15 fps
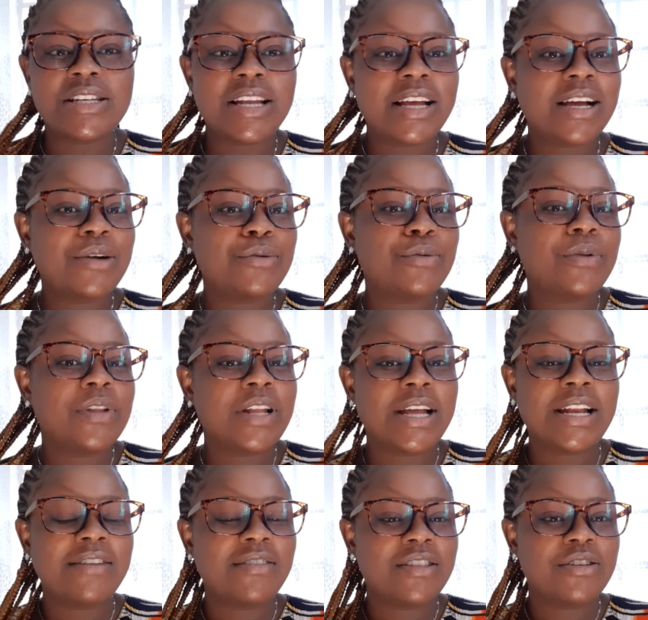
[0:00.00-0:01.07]
Like, I
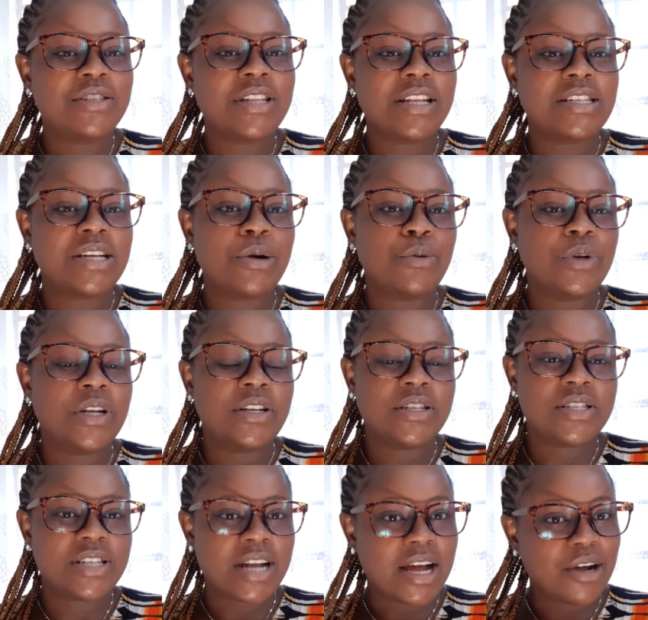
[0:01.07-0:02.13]
never thought that I would
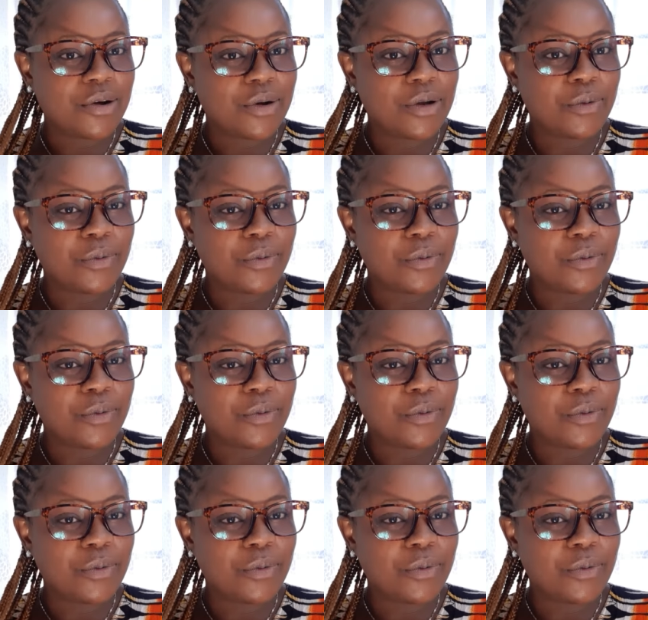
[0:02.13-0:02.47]
struggle